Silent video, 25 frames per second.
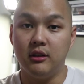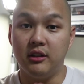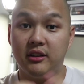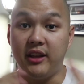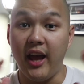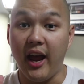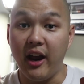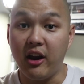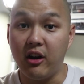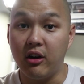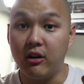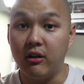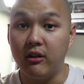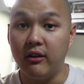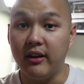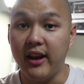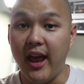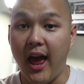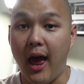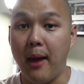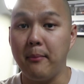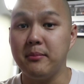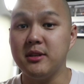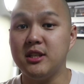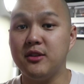The decor
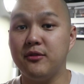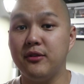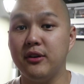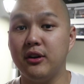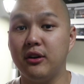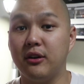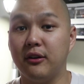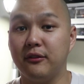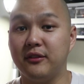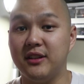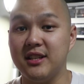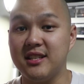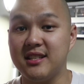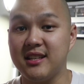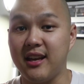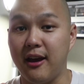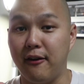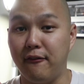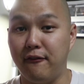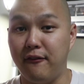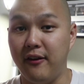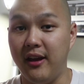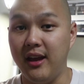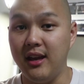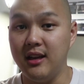and atmosphere of this
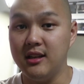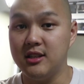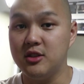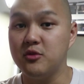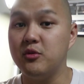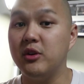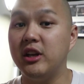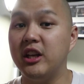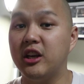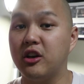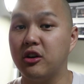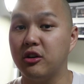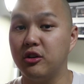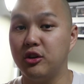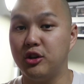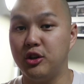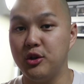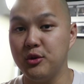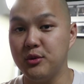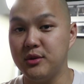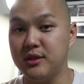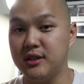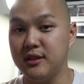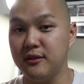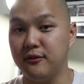cafe is really
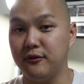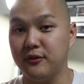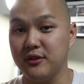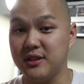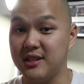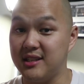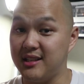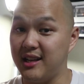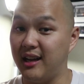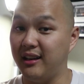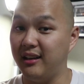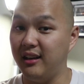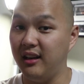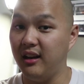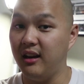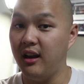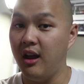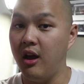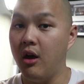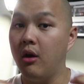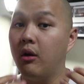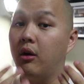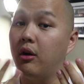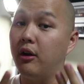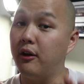conducive for studying
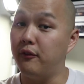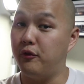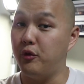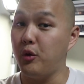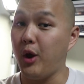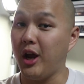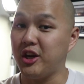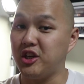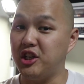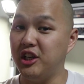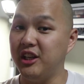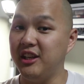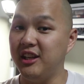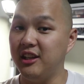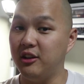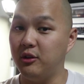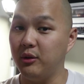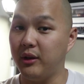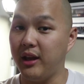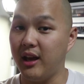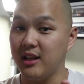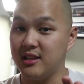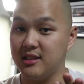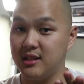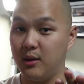or if you actually need
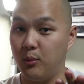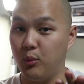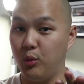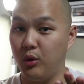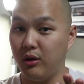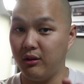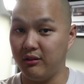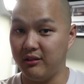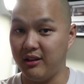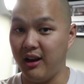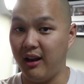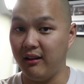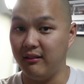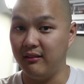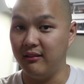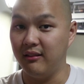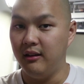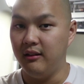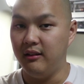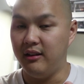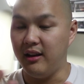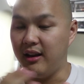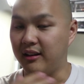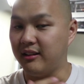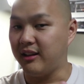to get some work done.
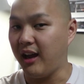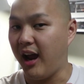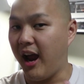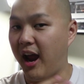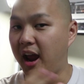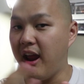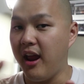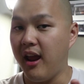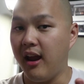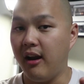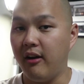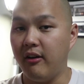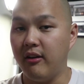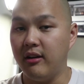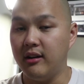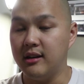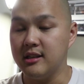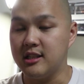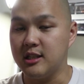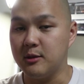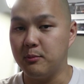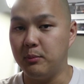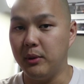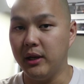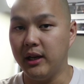The entire area
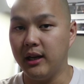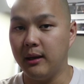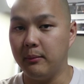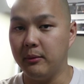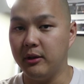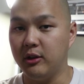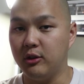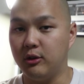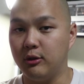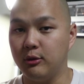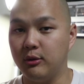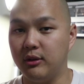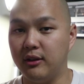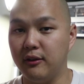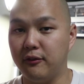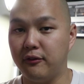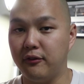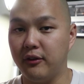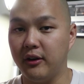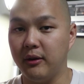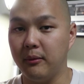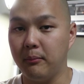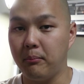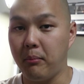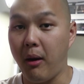is split up into
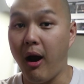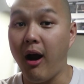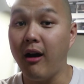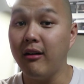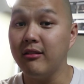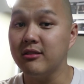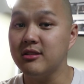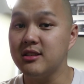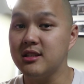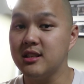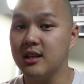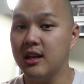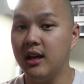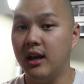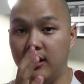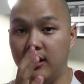different parts.